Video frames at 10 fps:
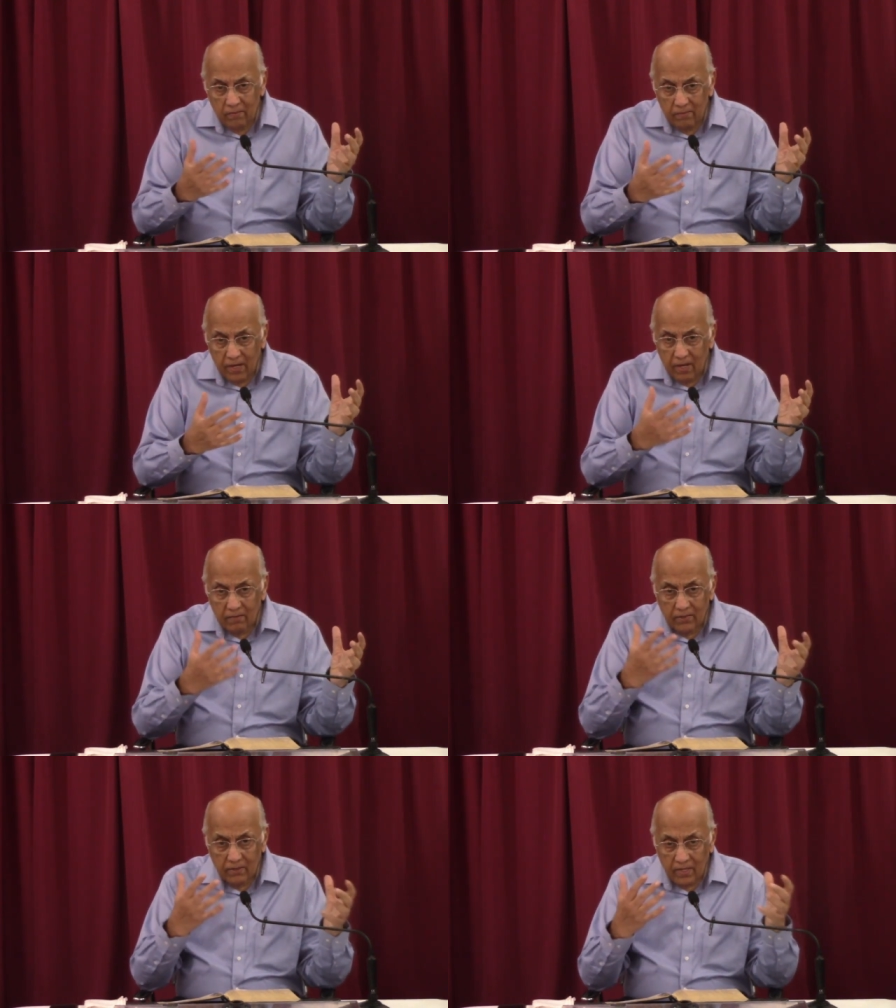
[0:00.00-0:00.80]

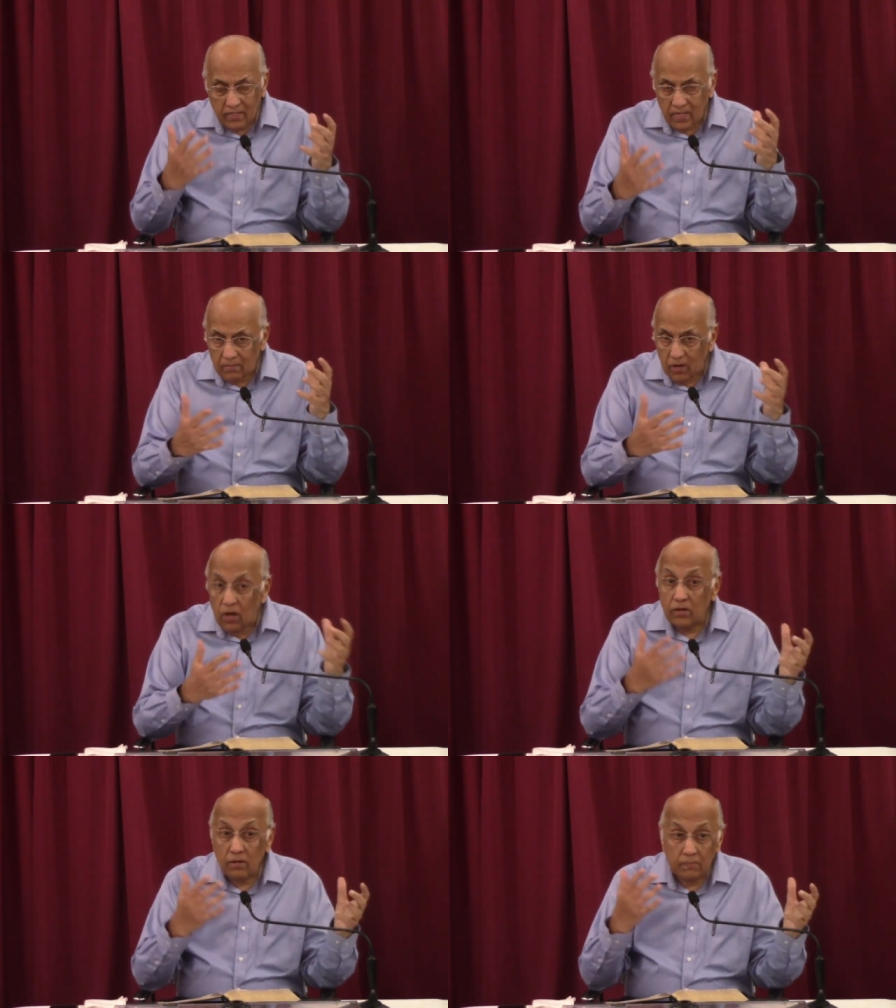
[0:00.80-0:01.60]
become the things I'm
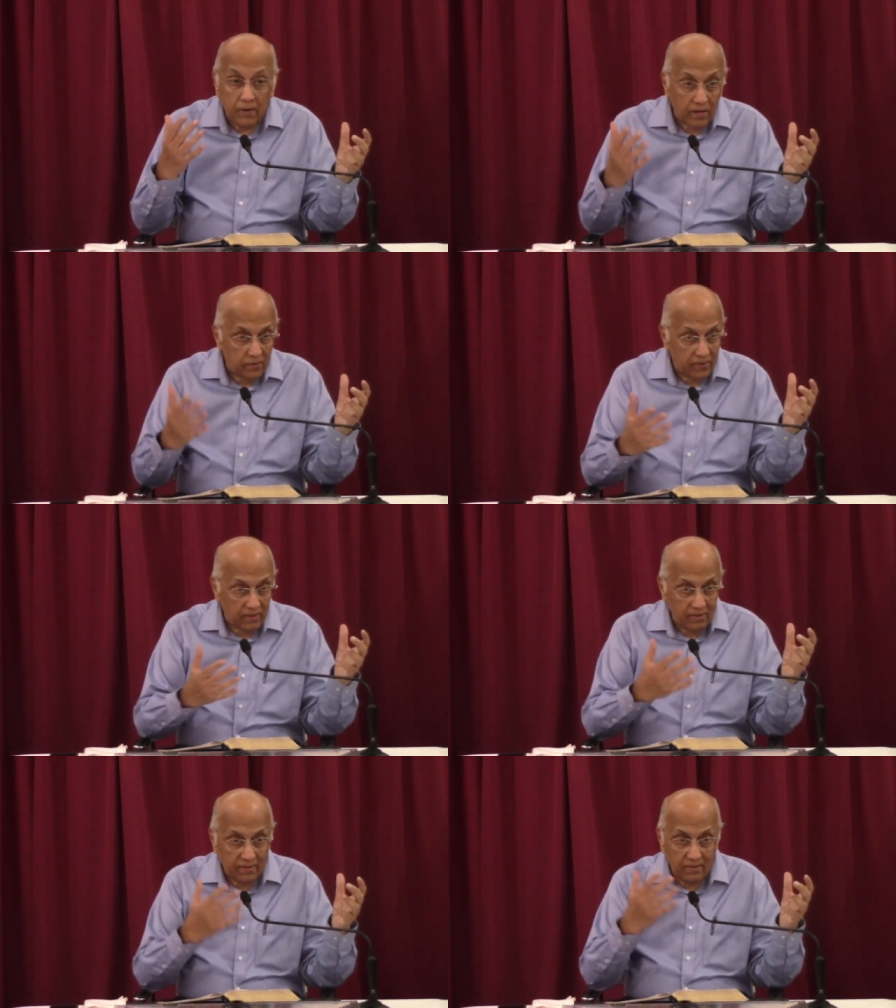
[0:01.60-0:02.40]
occupied
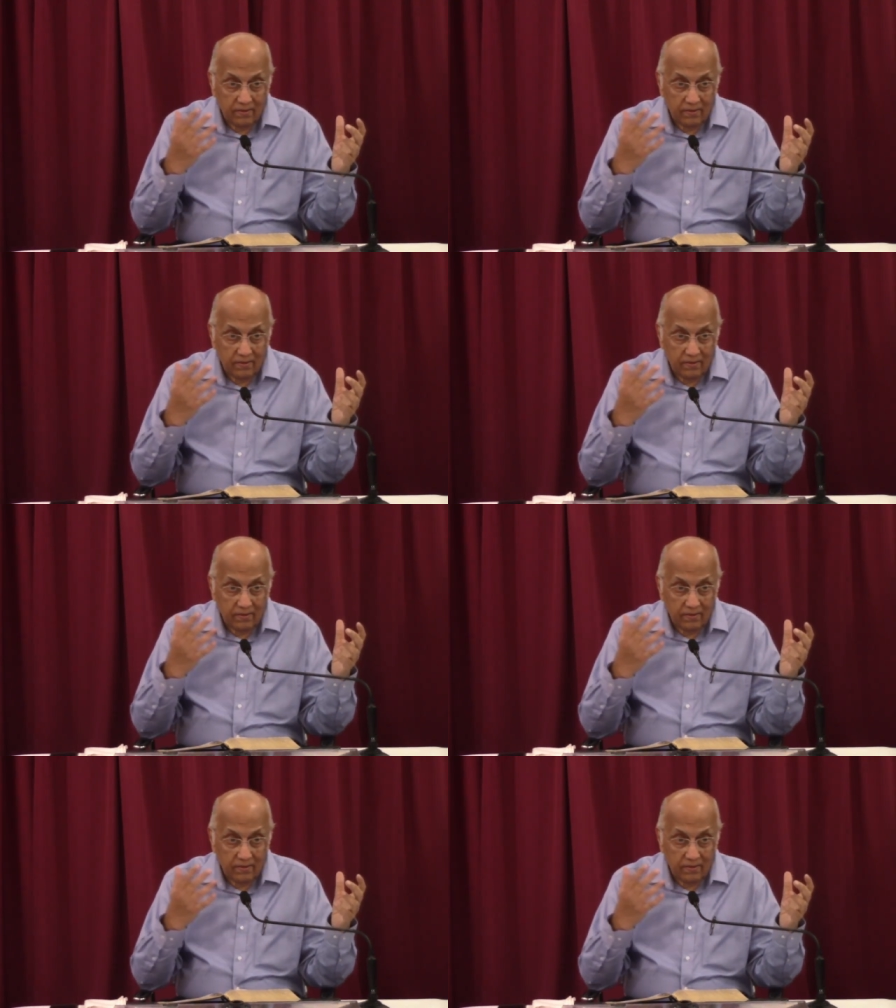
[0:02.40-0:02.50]
with,